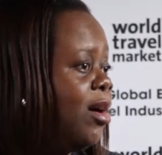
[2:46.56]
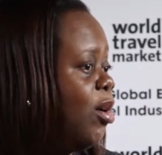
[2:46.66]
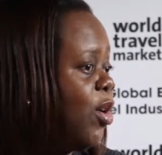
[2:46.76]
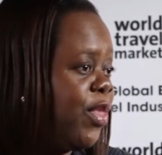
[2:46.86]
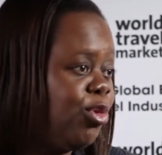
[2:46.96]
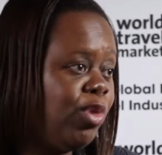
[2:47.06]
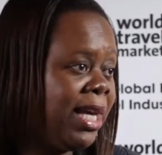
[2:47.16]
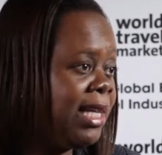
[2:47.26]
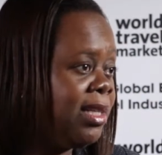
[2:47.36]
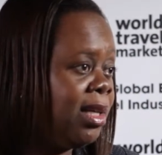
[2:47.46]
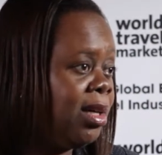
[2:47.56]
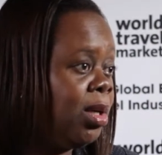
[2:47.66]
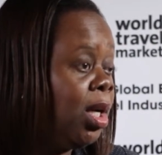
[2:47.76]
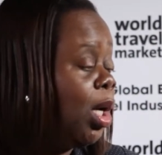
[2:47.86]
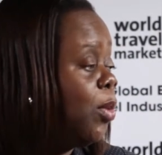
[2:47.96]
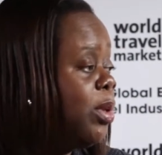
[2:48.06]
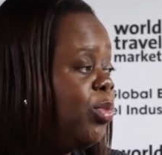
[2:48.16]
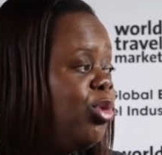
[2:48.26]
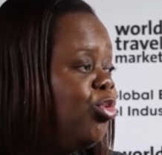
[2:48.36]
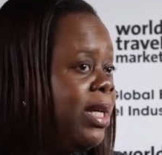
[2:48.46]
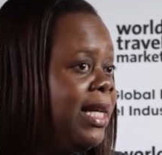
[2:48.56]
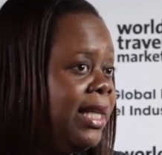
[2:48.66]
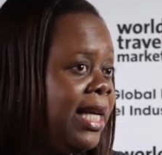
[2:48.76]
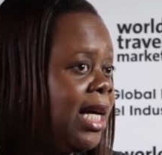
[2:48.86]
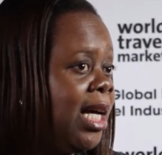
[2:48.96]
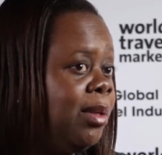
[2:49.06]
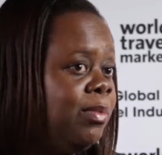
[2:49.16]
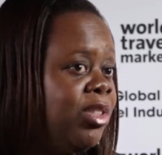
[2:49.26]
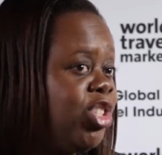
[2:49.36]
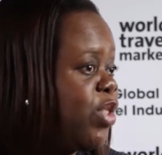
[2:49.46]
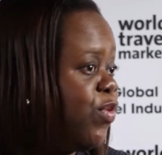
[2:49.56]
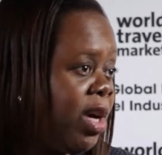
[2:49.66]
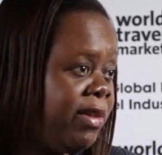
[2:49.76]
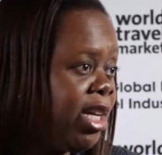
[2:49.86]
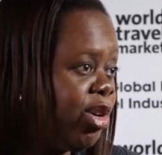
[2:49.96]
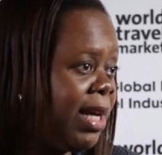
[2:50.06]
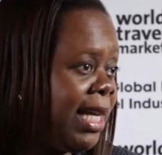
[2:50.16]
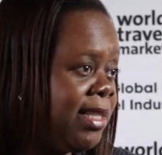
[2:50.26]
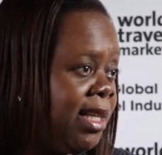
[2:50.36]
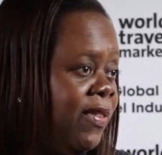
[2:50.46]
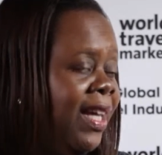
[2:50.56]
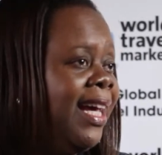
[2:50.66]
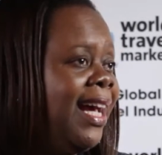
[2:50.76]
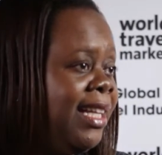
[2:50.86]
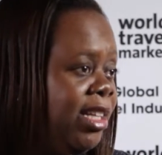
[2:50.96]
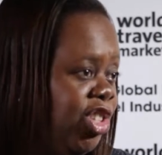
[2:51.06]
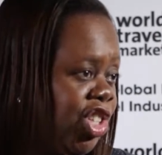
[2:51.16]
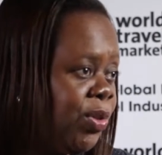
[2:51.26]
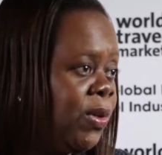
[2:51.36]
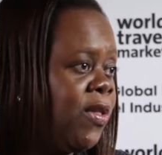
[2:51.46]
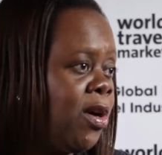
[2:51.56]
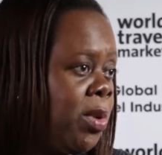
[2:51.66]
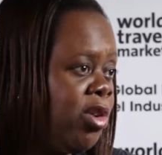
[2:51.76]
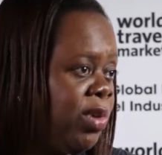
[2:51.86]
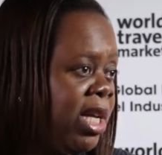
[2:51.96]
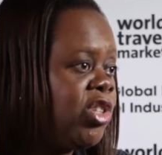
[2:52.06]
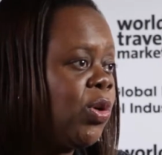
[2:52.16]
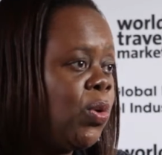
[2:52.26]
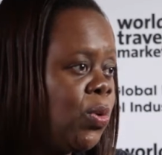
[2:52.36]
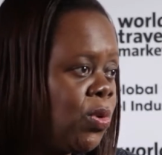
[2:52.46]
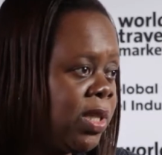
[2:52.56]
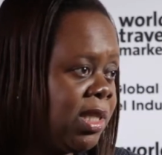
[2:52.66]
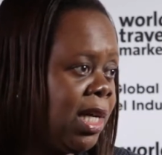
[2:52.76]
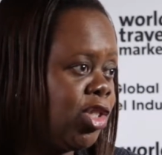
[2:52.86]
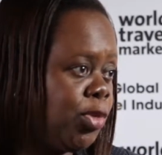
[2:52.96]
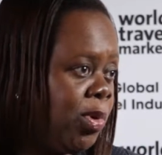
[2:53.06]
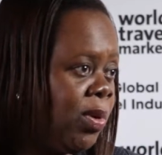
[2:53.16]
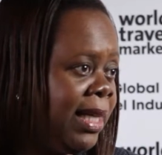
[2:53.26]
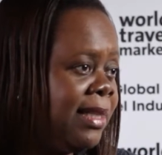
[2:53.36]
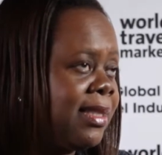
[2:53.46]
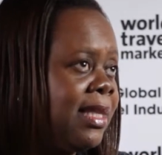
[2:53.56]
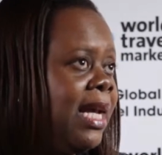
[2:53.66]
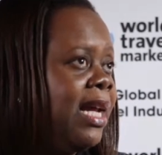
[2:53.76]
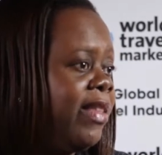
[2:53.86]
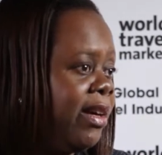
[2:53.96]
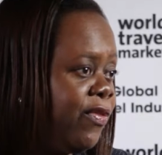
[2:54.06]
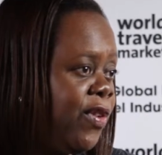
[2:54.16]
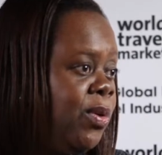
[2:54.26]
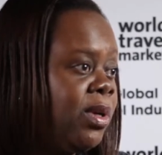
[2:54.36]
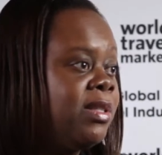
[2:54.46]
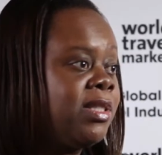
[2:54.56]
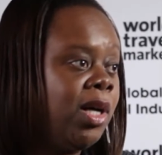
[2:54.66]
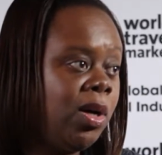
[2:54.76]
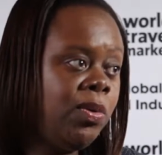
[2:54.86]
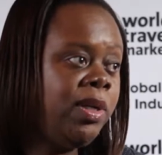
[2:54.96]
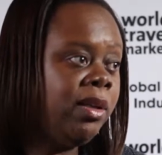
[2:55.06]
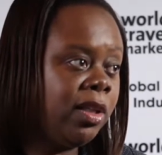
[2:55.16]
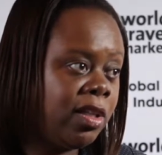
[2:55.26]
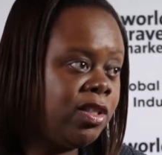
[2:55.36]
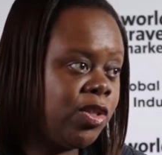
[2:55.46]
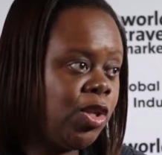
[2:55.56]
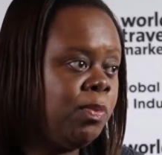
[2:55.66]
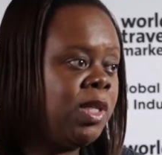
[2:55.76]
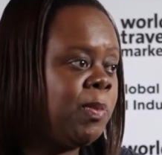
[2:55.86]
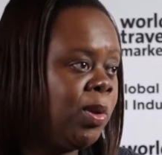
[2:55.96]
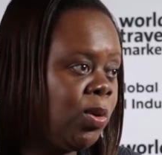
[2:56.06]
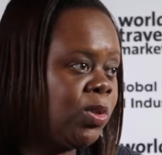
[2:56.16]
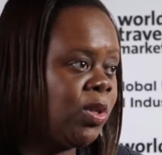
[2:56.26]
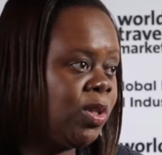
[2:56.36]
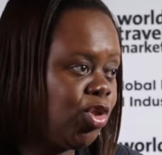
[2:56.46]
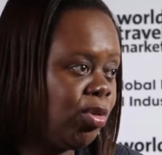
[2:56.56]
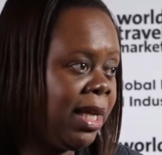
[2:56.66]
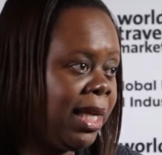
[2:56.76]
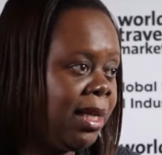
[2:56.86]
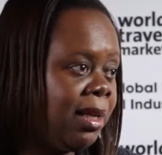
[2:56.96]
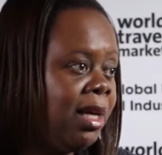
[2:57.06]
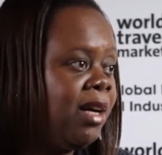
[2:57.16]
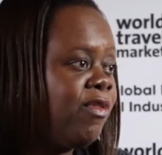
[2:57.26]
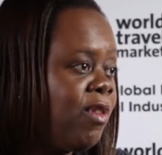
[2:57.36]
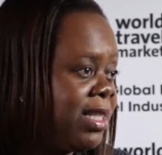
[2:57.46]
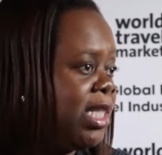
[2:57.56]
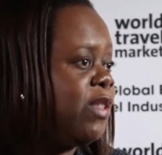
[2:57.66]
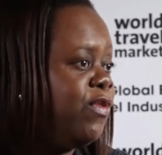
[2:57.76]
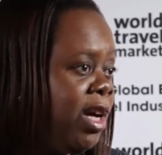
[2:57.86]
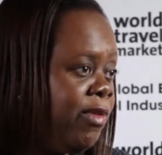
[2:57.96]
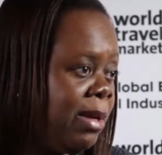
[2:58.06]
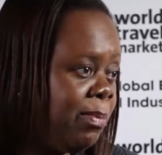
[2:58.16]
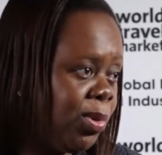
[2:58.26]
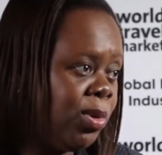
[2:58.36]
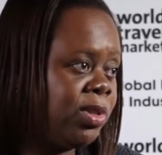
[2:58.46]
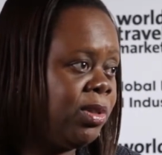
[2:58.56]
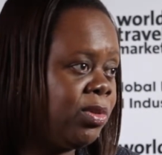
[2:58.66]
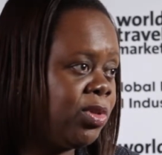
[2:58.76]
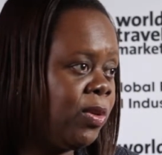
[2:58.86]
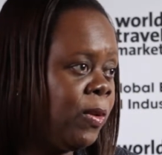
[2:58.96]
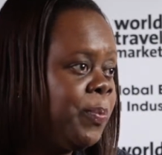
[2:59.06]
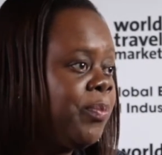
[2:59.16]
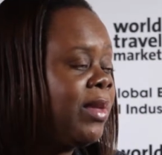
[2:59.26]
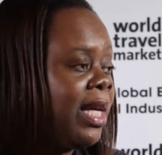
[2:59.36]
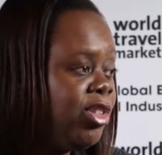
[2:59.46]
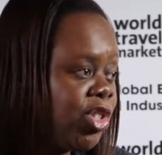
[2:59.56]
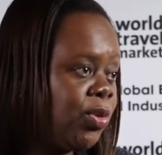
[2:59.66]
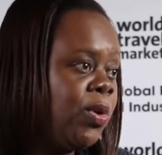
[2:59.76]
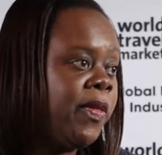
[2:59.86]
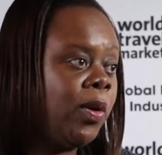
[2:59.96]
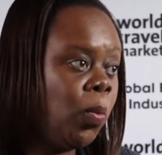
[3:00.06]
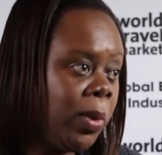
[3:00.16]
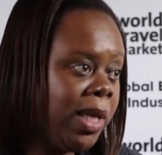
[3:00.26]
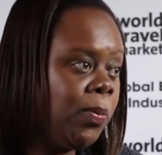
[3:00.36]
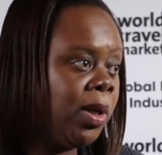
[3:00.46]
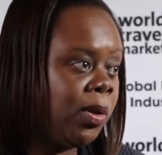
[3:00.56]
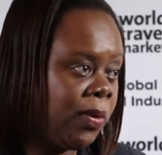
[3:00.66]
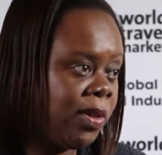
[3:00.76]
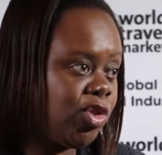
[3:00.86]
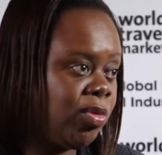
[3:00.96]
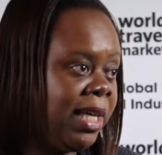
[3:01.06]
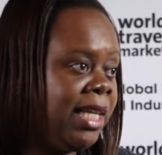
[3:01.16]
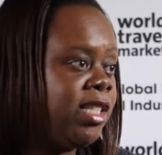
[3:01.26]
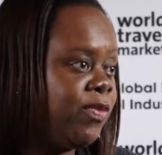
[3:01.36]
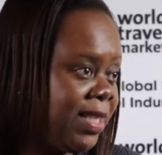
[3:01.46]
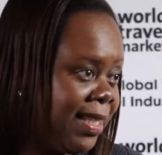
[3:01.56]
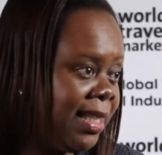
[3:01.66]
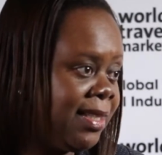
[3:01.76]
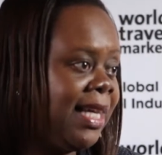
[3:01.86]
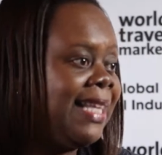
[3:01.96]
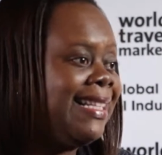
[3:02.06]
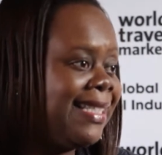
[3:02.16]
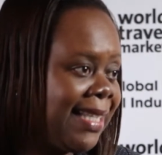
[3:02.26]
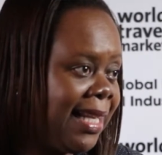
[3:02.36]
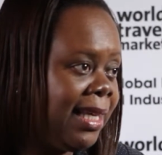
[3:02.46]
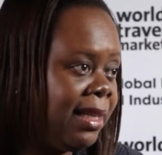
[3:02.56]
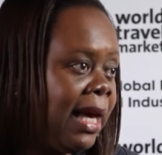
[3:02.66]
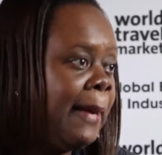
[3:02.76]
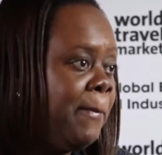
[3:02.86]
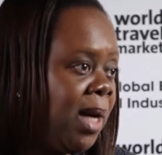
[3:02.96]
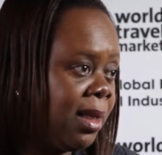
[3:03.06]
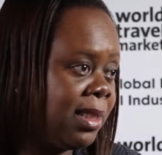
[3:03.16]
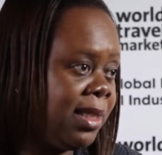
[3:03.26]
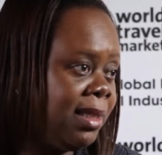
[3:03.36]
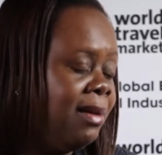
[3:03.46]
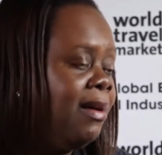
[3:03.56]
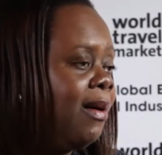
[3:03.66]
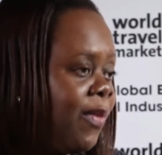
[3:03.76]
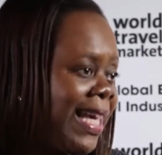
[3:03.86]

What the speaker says: on the radio. We really are just very creative and ensure that we reach all the touch points that focus not only on the consumers but also the trade. For us, it's very important to ensure that we work with the trade to facilitate the selling and marketing of the